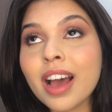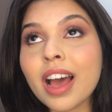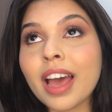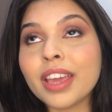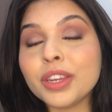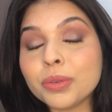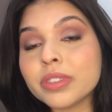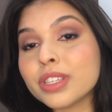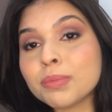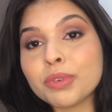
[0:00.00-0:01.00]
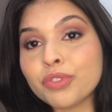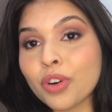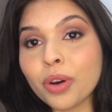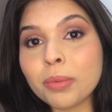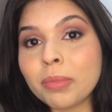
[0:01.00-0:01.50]
I knew this
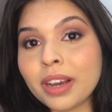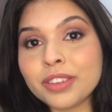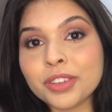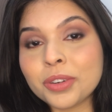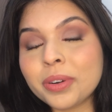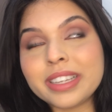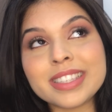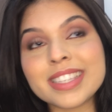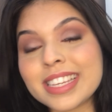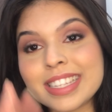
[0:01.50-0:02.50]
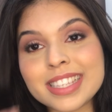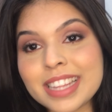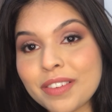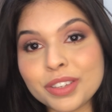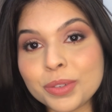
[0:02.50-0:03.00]
before, but you know, it's it's
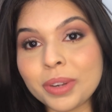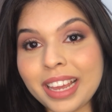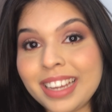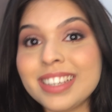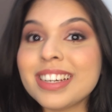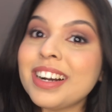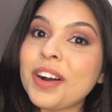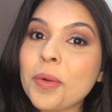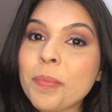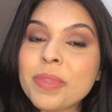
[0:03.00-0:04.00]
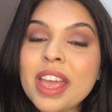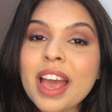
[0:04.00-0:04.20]
never too late. um,